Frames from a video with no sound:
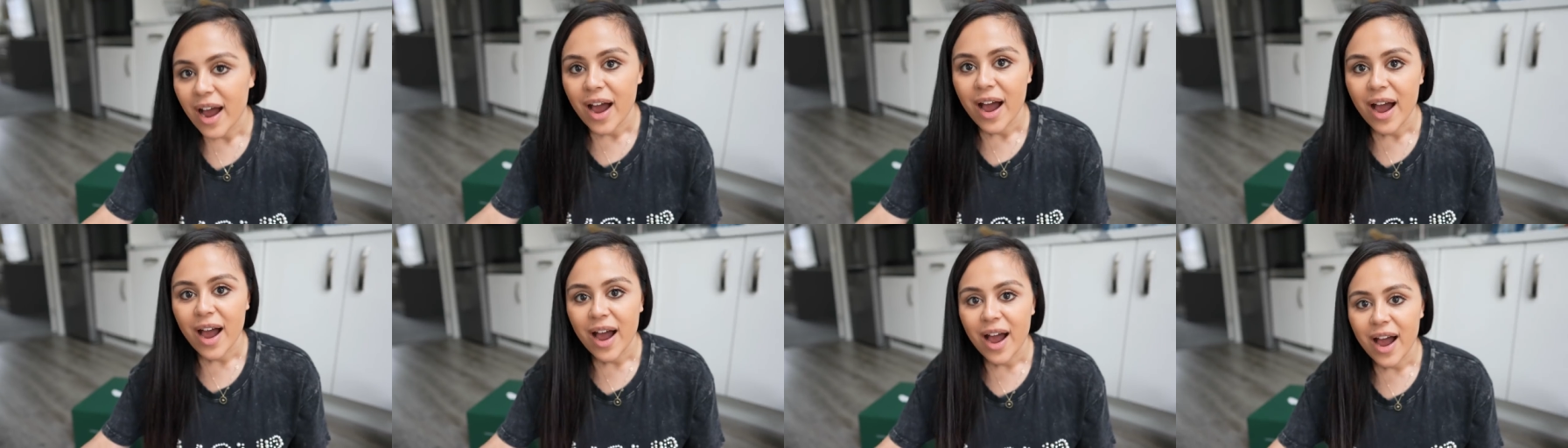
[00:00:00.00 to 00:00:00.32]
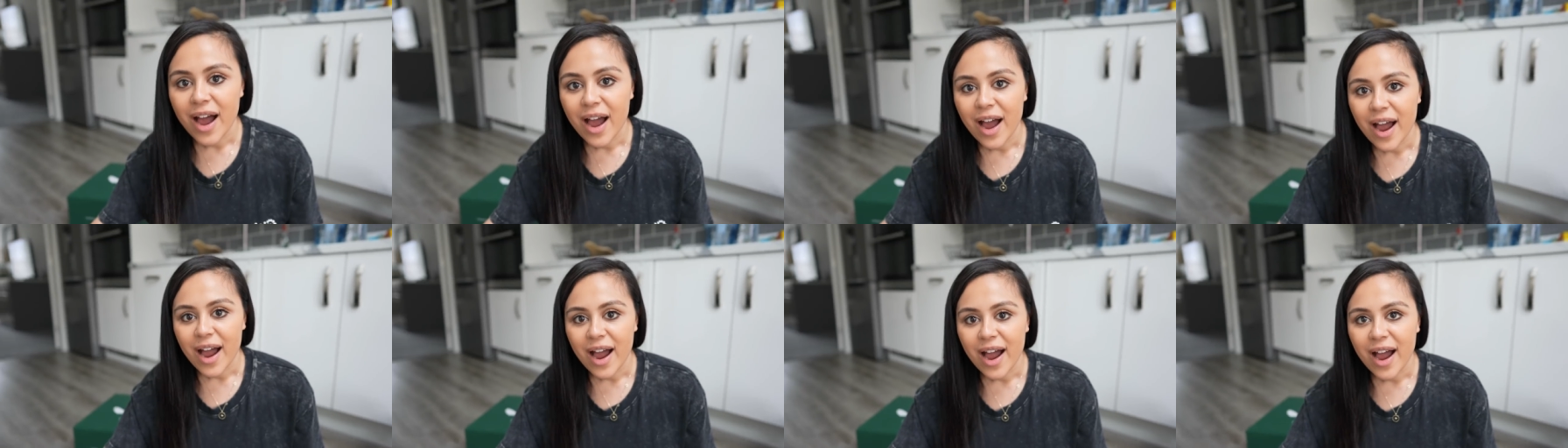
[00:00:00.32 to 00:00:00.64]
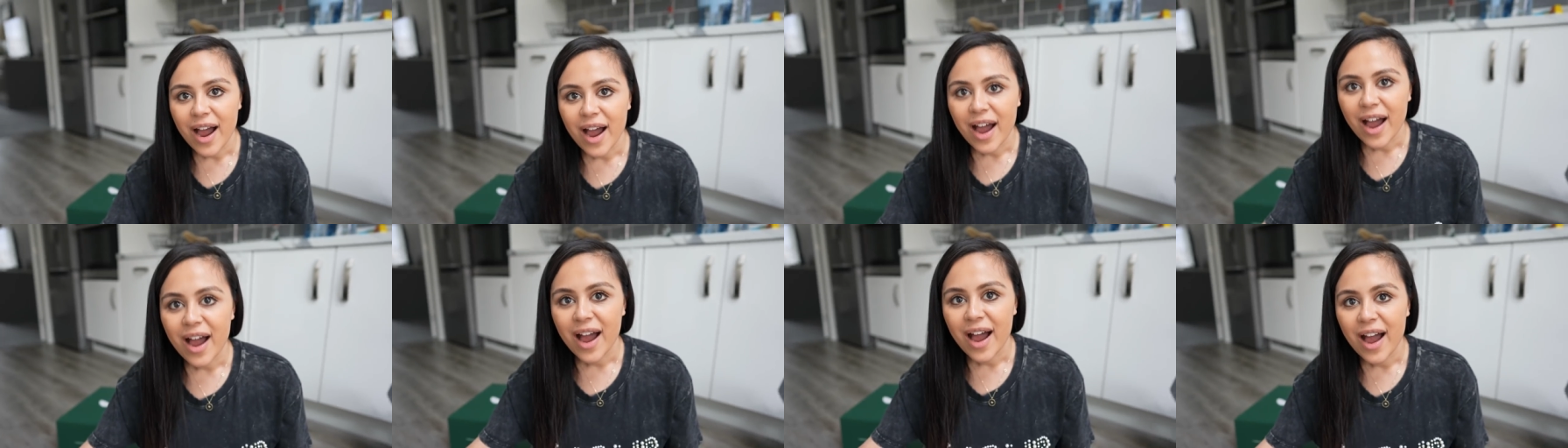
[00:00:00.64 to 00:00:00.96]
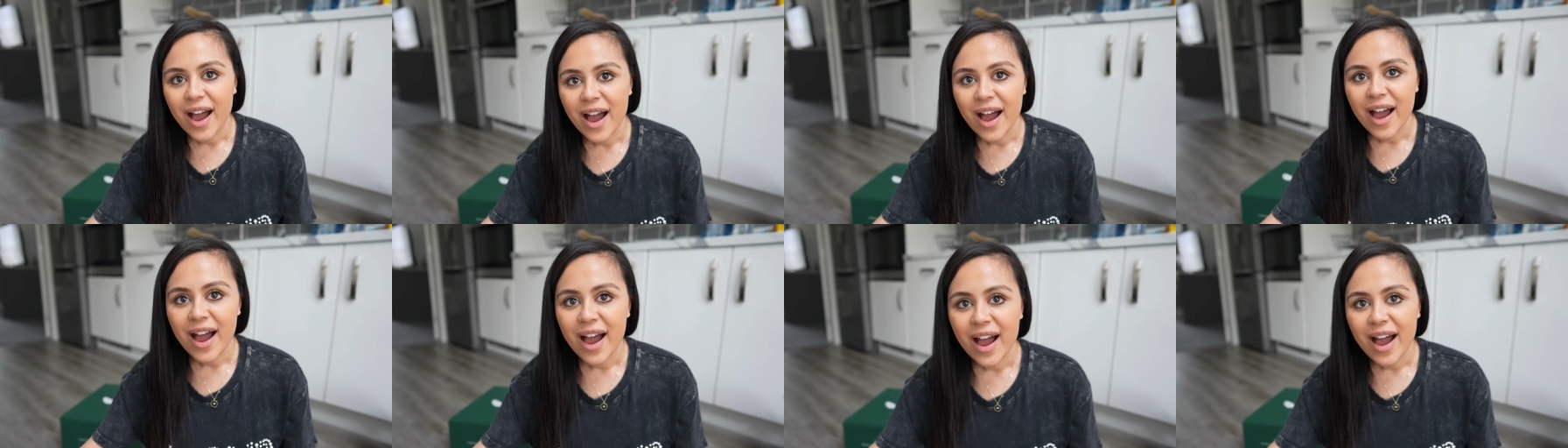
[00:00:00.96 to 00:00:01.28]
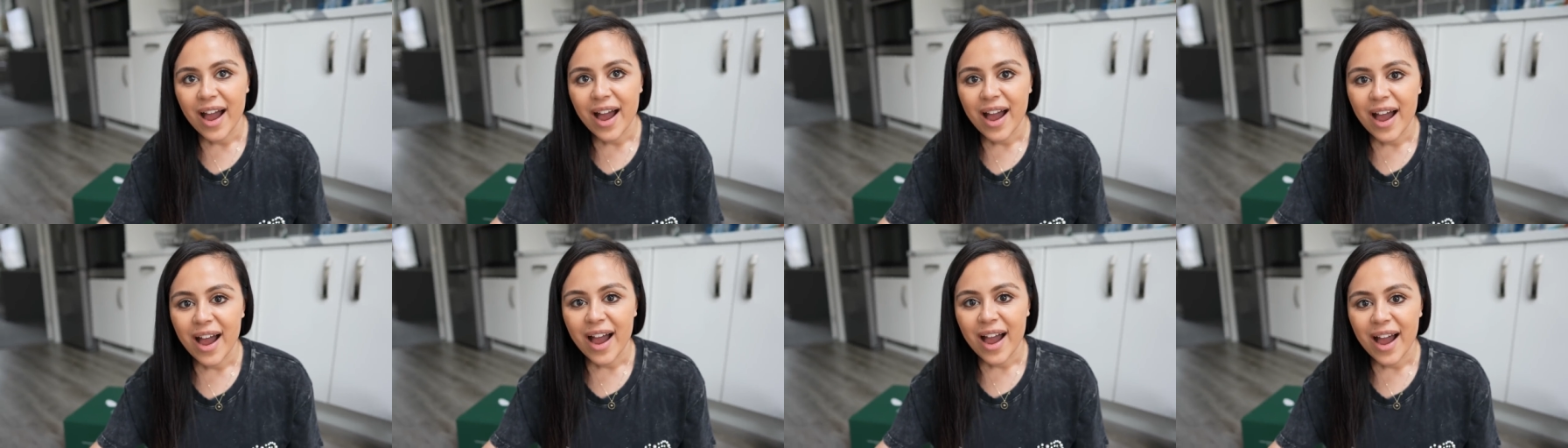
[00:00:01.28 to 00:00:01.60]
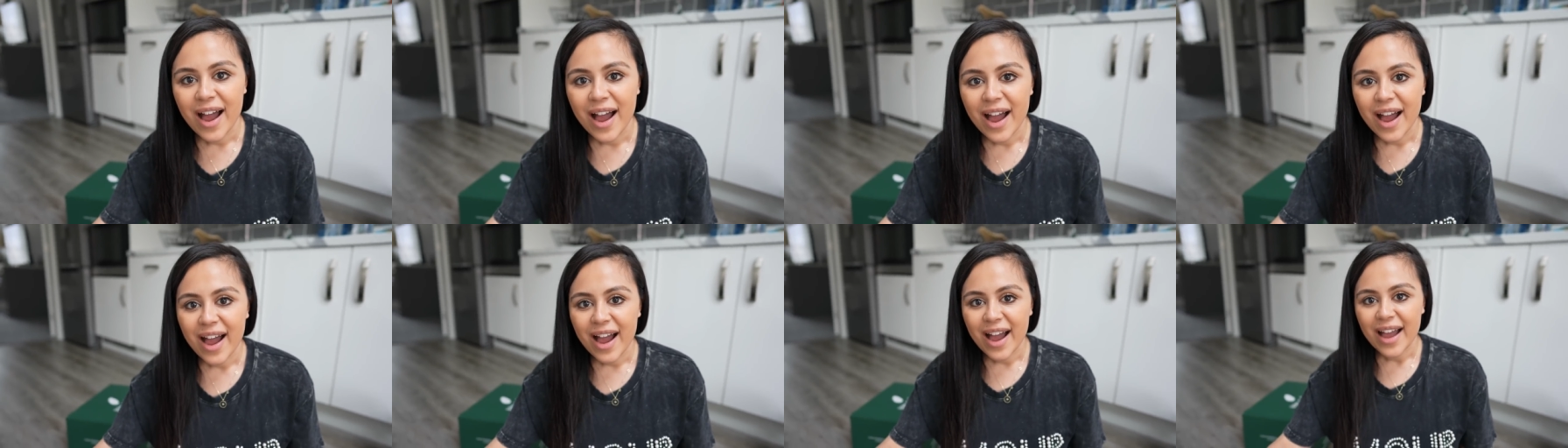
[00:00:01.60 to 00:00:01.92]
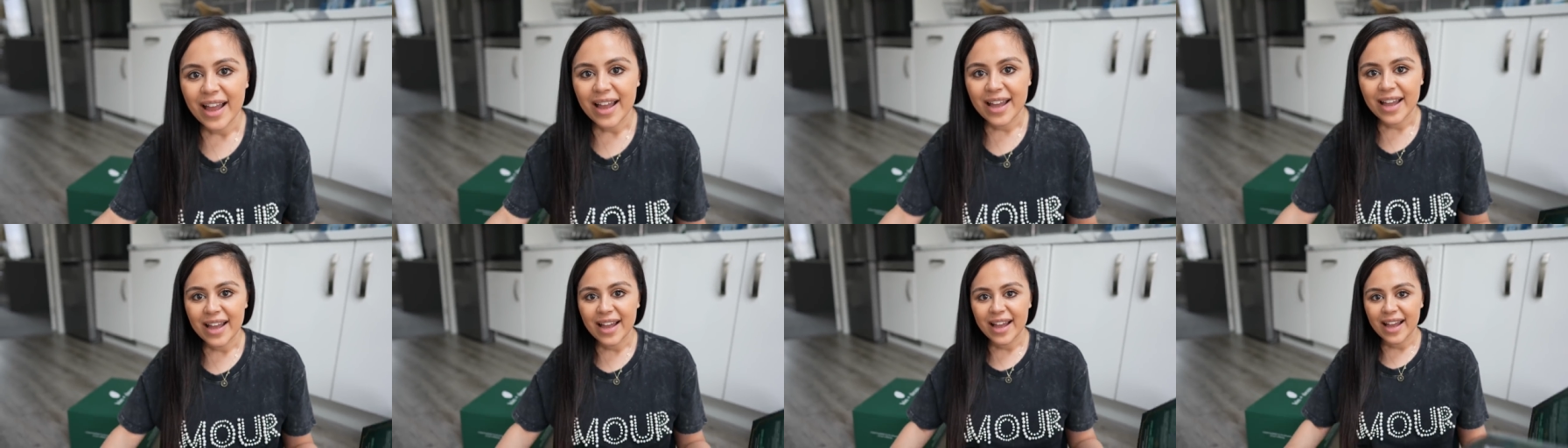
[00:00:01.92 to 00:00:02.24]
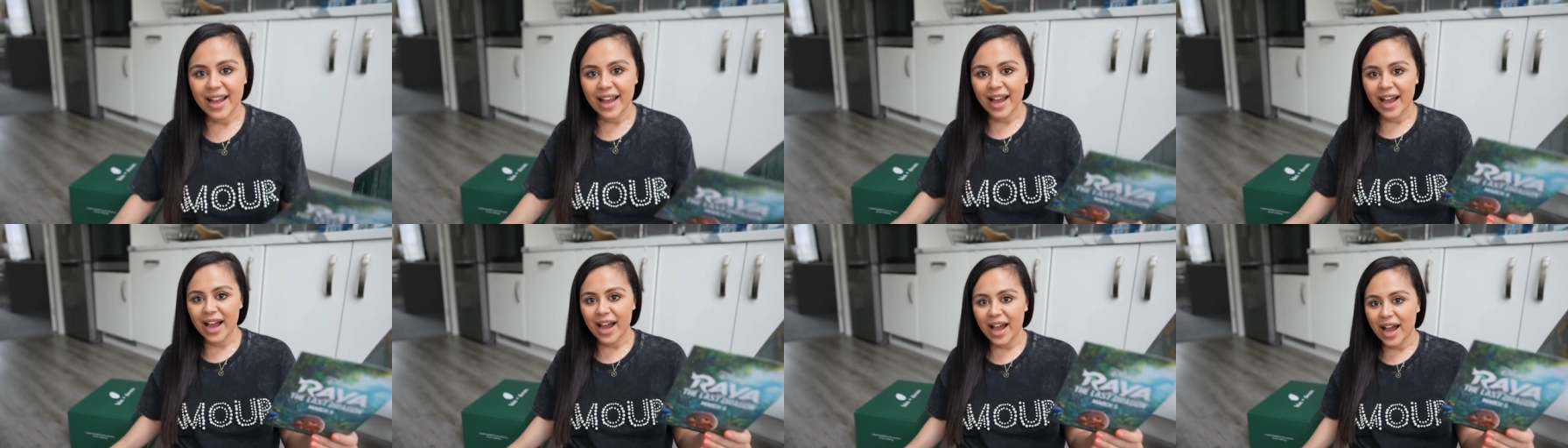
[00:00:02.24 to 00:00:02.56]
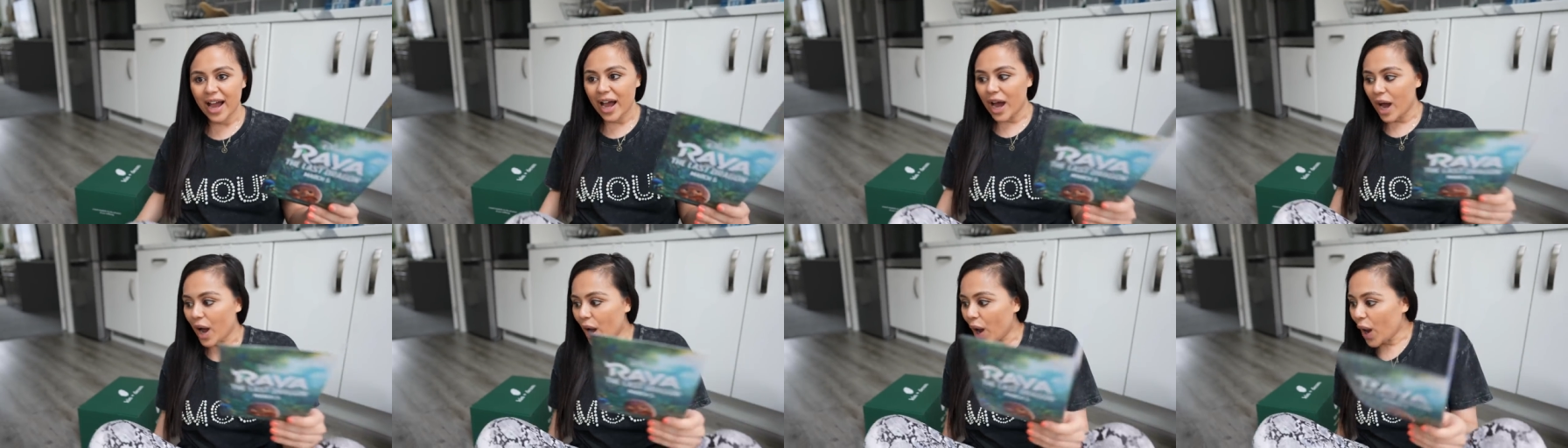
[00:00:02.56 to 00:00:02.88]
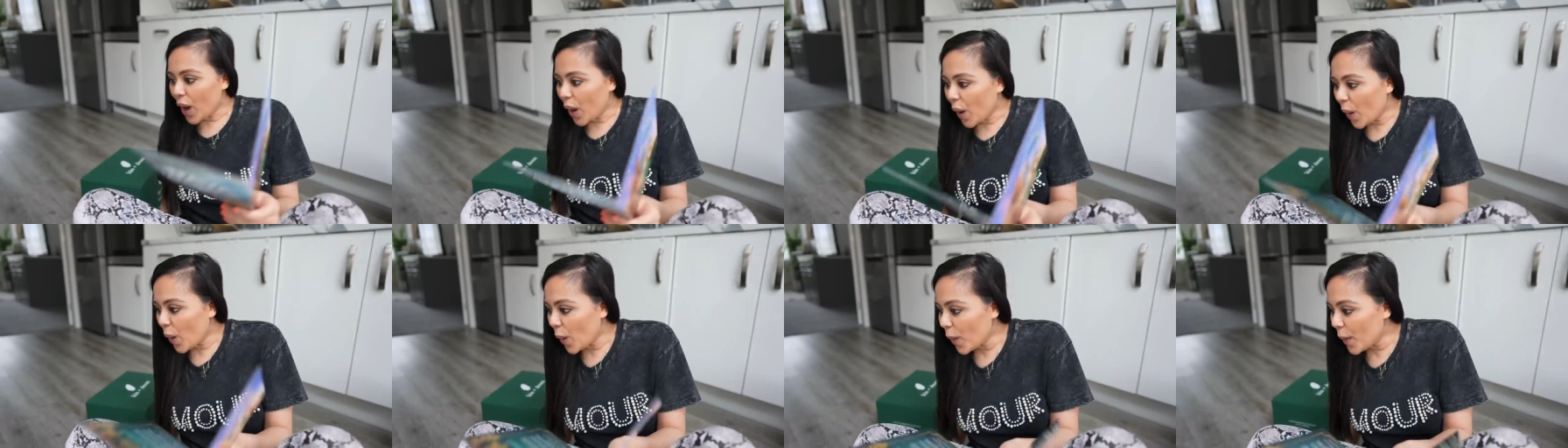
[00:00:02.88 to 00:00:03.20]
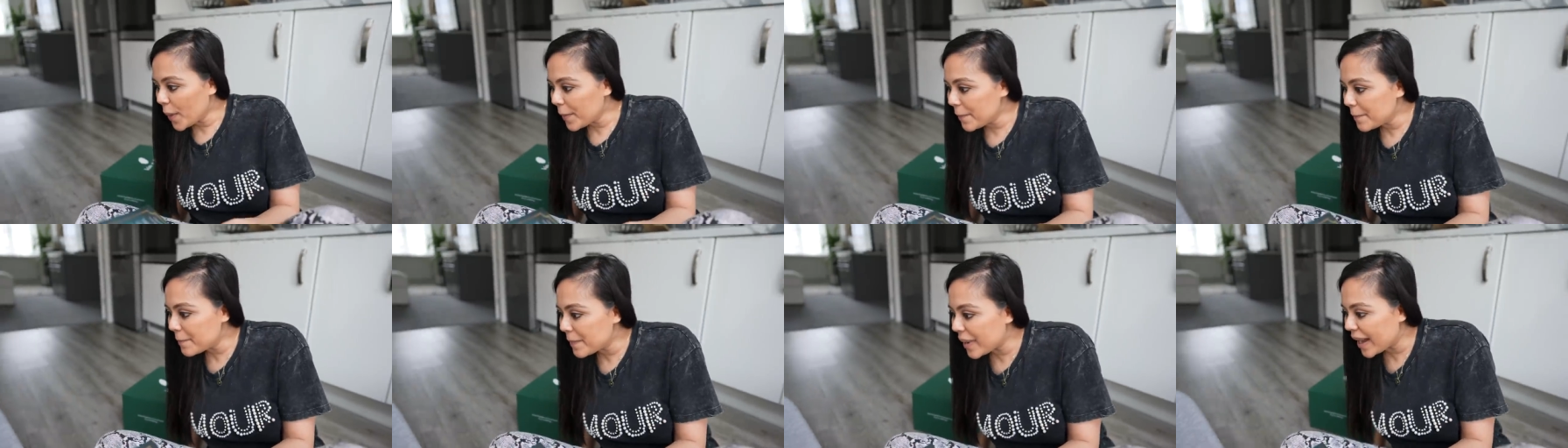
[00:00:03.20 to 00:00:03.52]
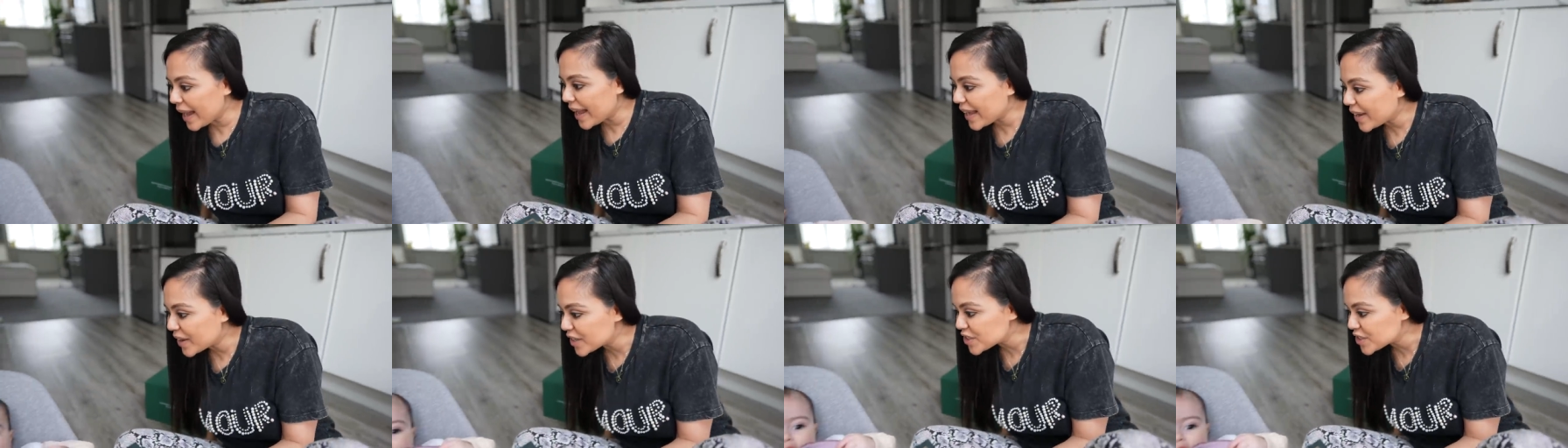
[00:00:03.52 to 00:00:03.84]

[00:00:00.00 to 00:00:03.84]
This will be the first Disney movie that we've sat down and watched as a family together.